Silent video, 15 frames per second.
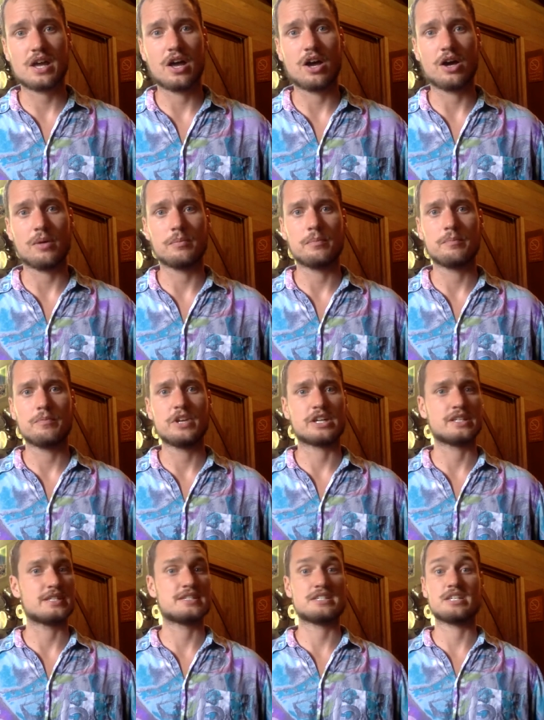Um, it
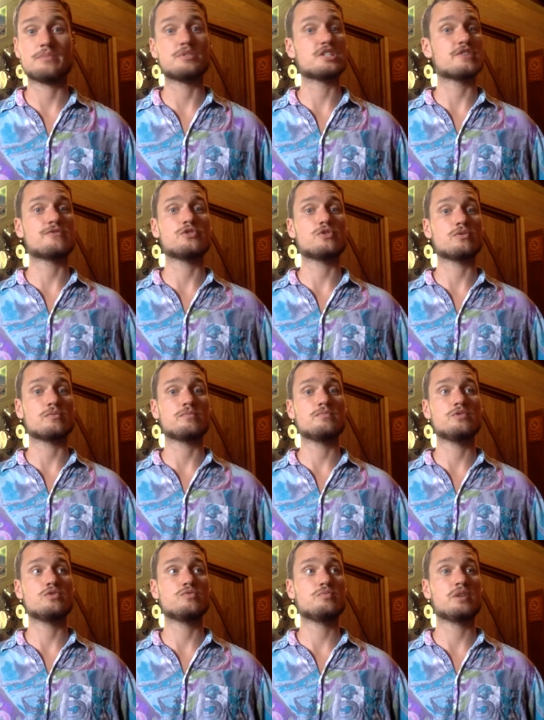can seem as if you're
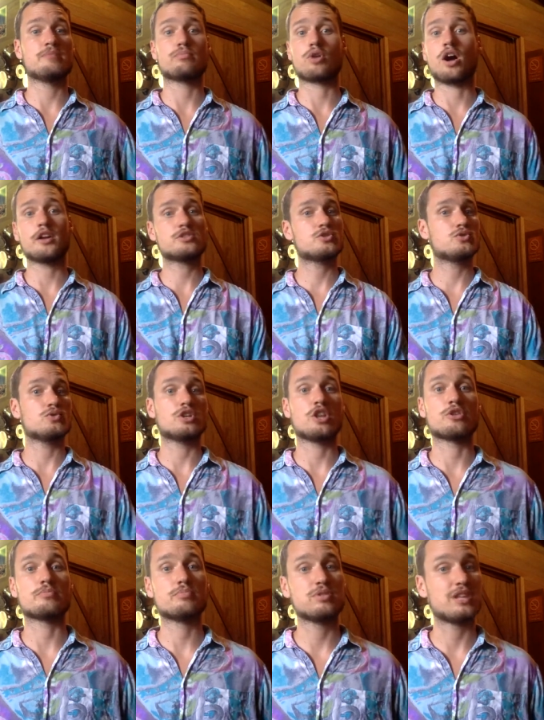you've been brought to
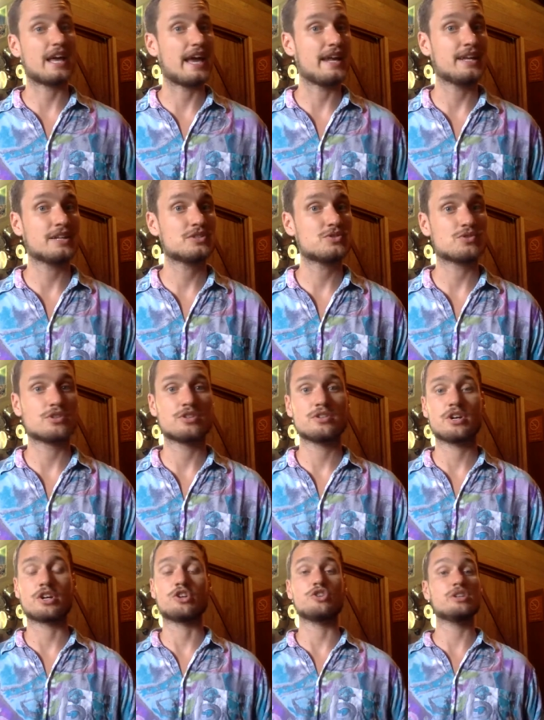another planet or
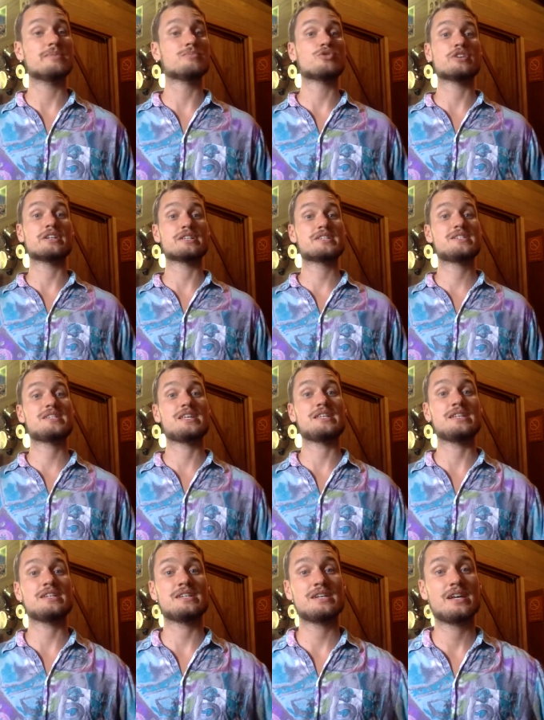a, a glimmering
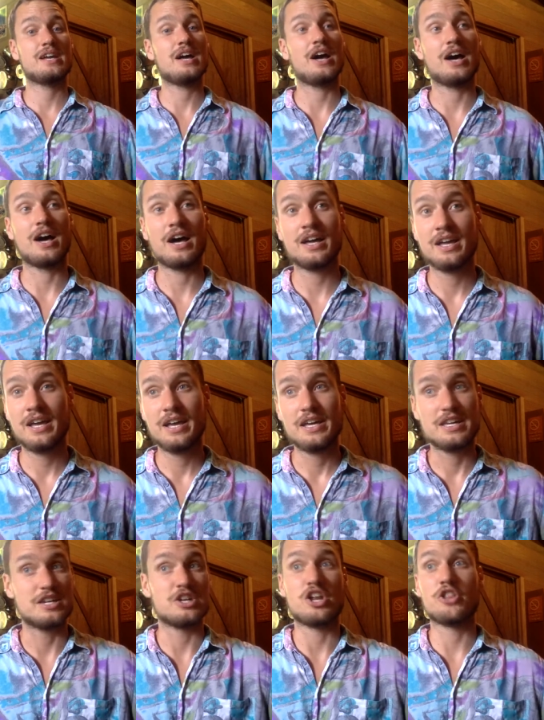city uh,
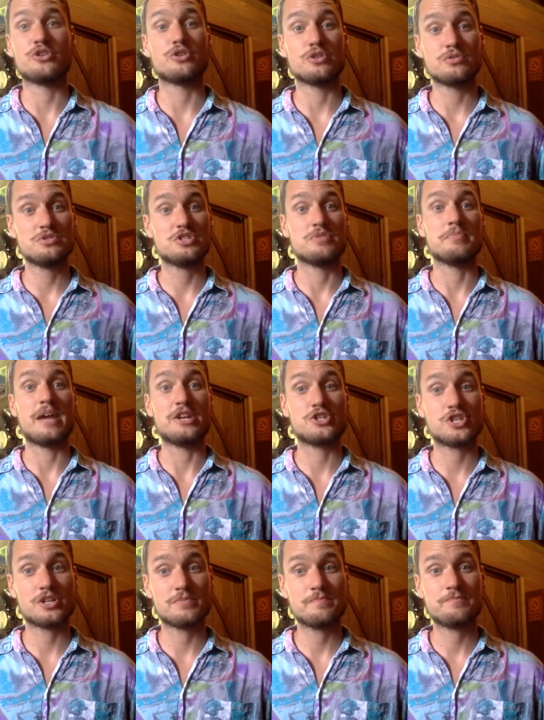in another
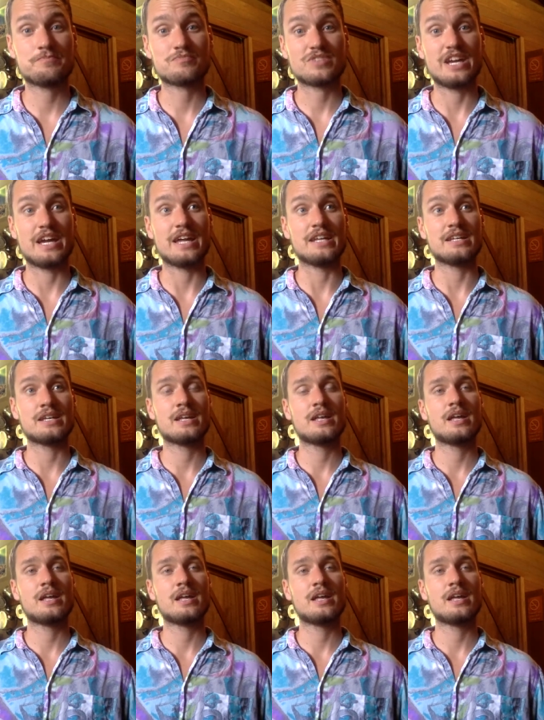dimension. And